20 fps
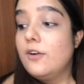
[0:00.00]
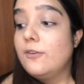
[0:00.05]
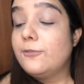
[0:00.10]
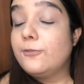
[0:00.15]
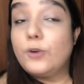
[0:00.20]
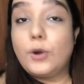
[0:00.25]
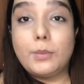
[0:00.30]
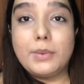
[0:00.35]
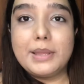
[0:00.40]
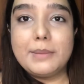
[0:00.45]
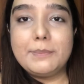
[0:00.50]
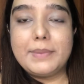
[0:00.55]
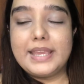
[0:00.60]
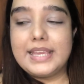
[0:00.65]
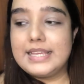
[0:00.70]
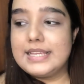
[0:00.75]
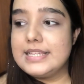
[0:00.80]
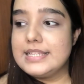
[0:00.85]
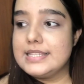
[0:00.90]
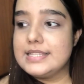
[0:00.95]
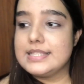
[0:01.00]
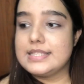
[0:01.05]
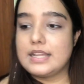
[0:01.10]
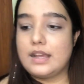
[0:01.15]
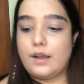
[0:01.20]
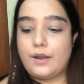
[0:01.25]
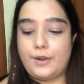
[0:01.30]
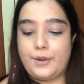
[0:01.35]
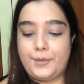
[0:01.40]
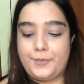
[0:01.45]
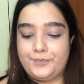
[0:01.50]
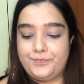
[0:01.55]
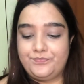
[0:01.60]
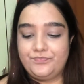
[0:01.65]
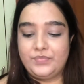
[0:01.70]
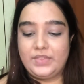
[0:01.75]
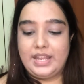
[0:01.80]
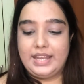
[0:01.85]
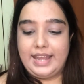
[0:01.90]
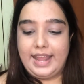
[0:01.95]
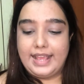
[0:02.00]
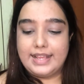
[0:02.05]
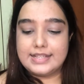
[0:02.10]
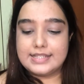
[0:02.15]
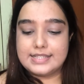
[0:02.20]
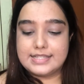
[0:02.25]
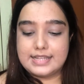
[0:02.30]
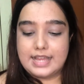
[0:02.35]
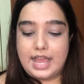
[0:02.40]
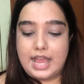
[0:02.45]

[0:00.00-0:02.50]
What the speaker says: For my base, next